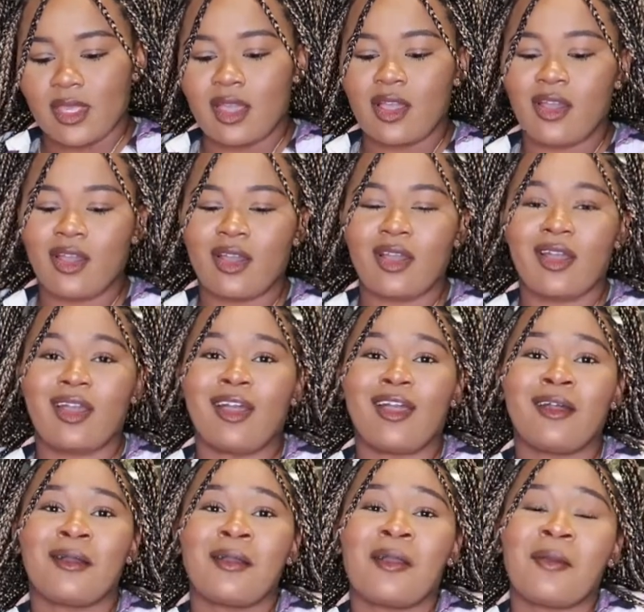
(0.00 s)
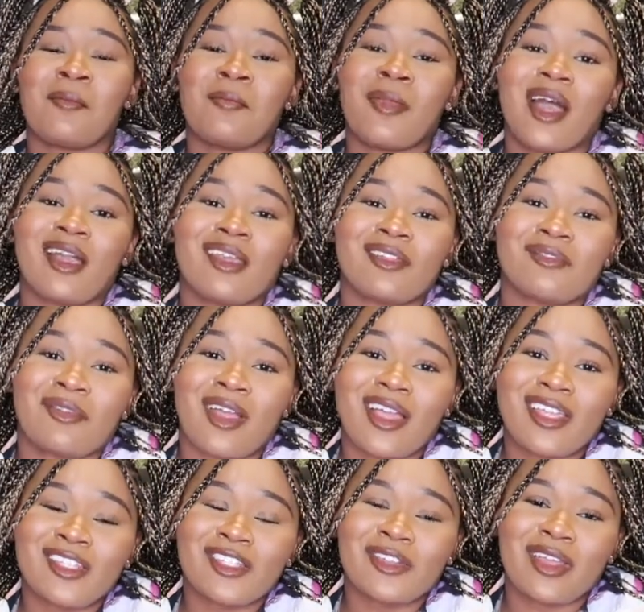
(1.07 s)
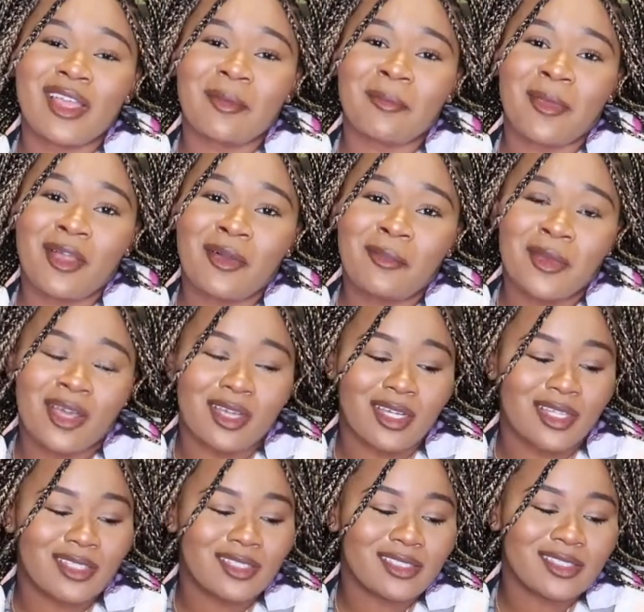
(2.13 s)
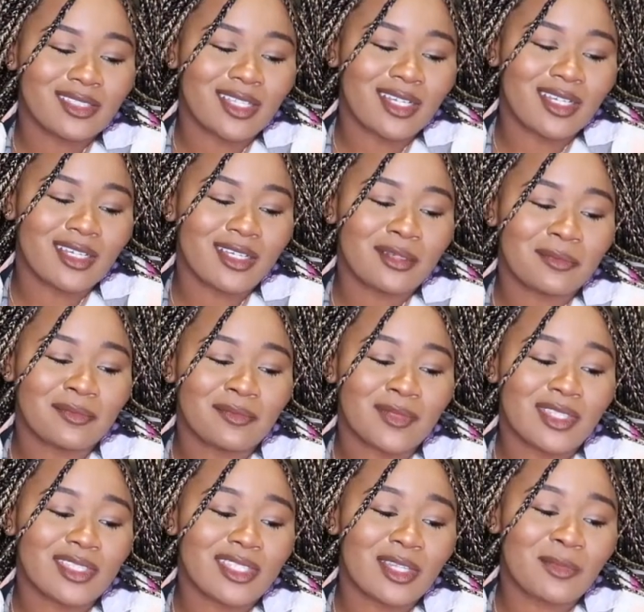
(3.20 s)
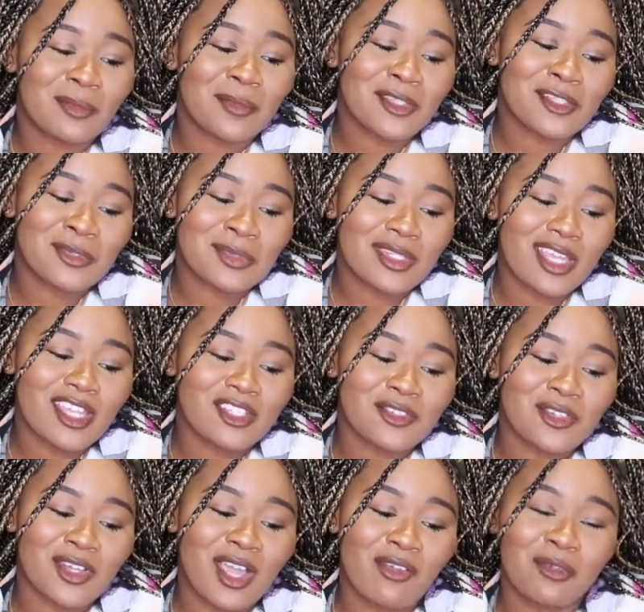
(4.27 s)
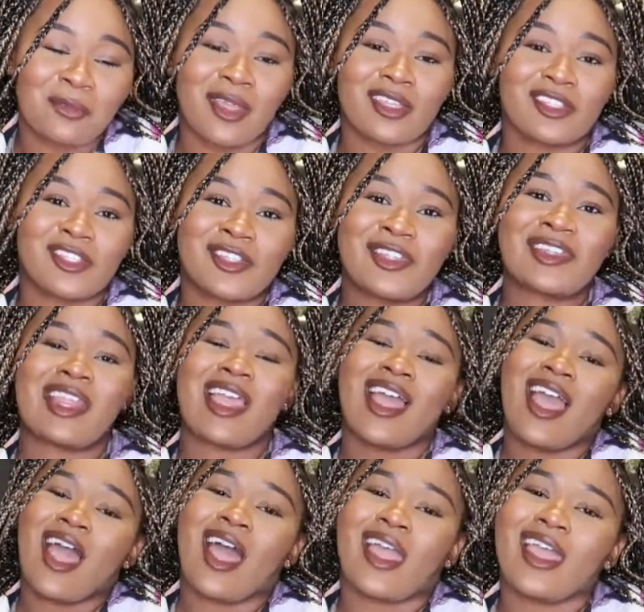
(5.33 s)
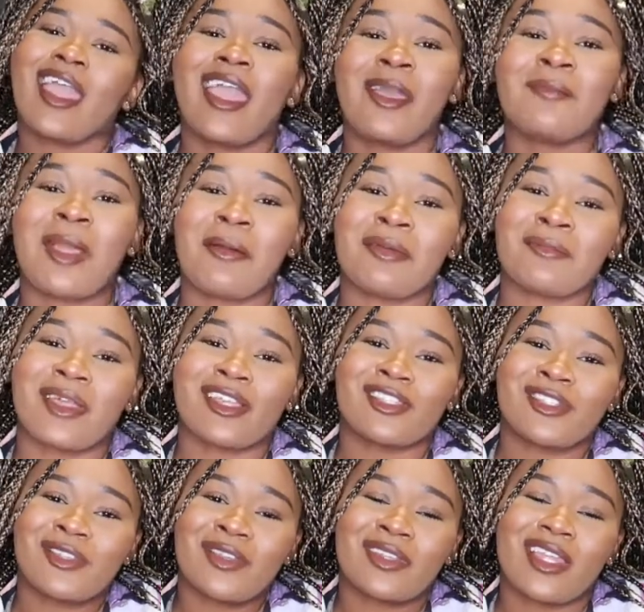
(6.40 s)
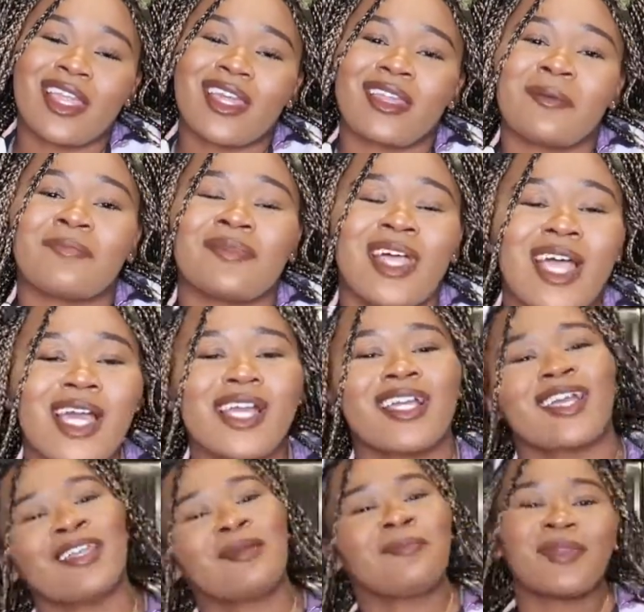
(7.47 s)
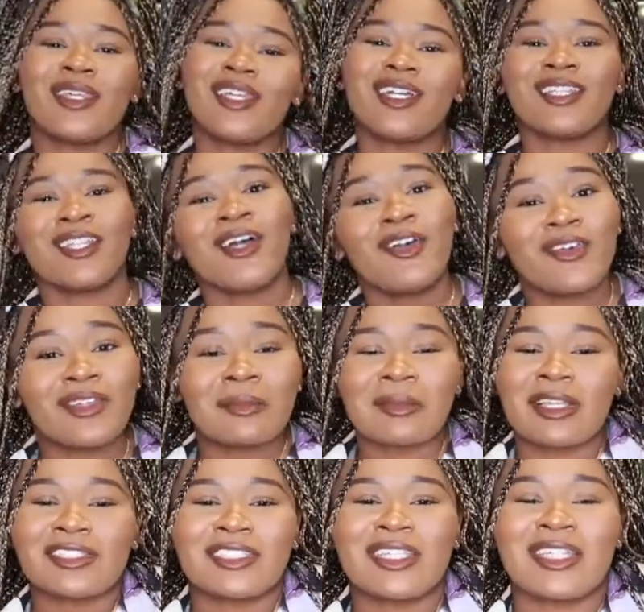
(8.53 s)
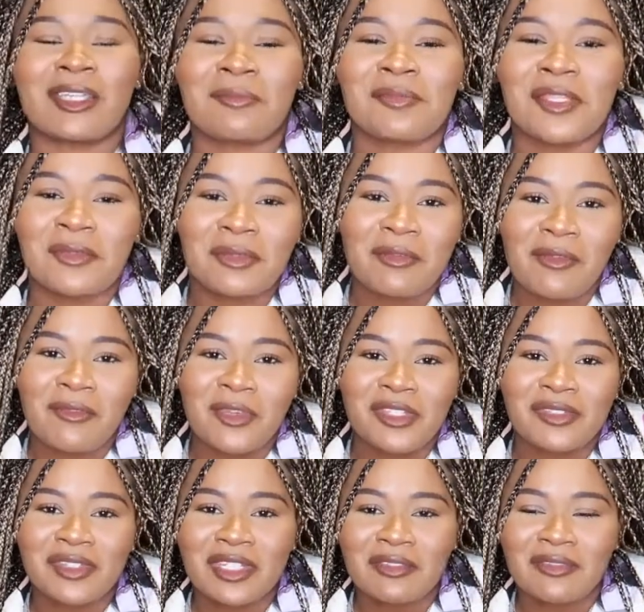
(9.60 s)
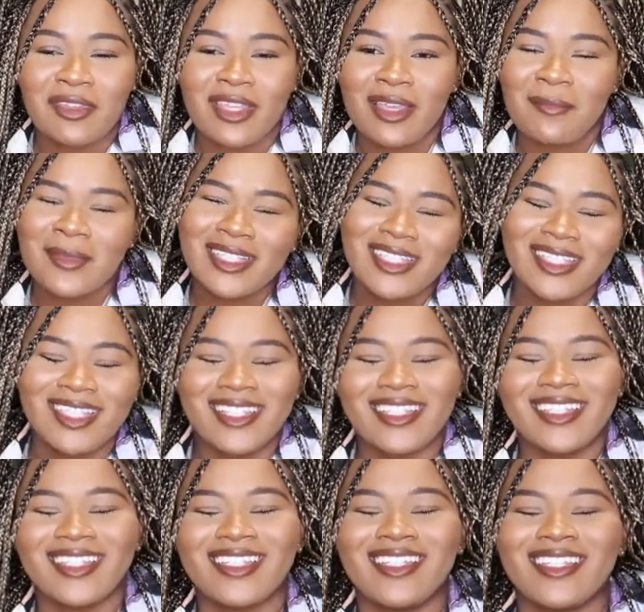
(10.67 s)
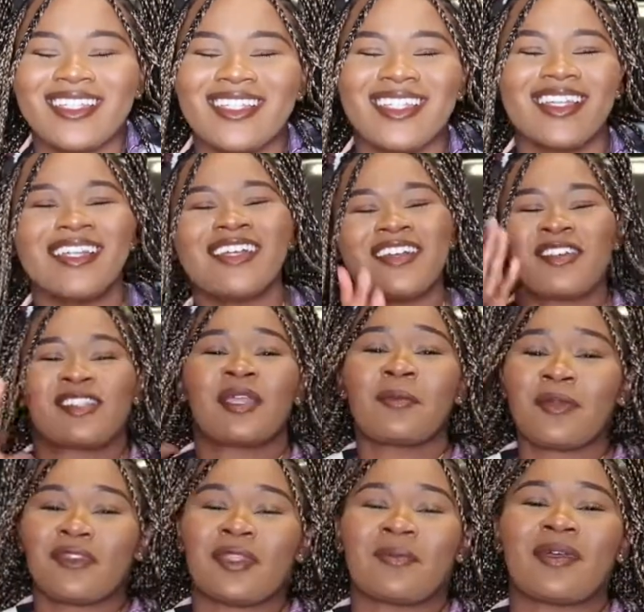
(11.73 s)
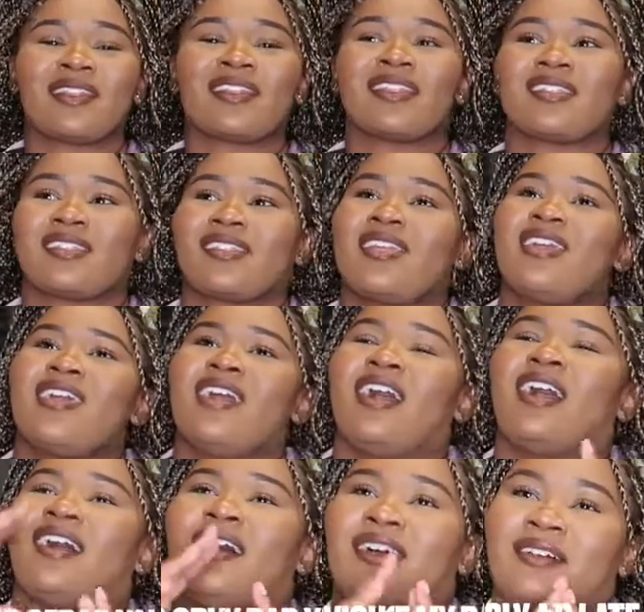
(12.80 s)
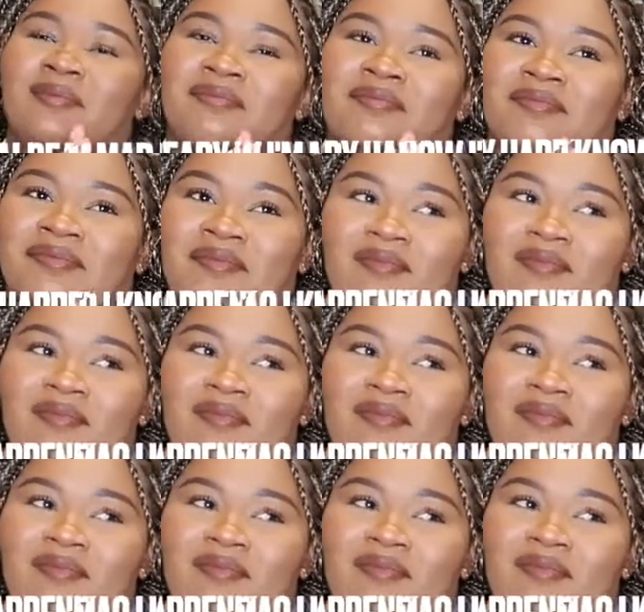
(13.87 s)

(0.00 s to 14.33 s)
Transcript: Aww, my advisor at Belmont, he said, we miss you in Nashville, coming back soon. I am coming back soon, and I'm not gonna be alone. I'm actually gonna be with my Boys 20 family, some of them at least. And